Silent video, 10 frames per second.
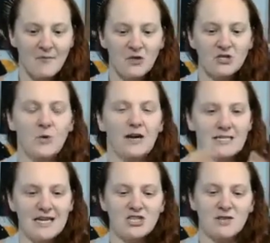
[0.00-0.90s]
so we're going
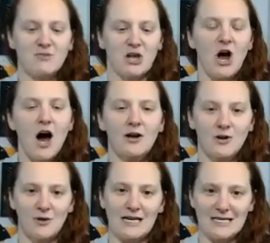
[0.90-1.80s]
to teach them the
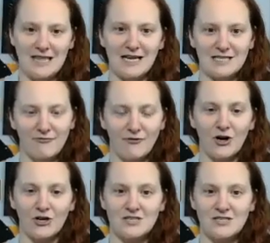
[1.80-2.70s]
concrete things
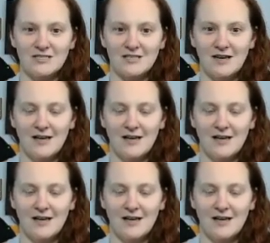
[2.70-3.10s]
first,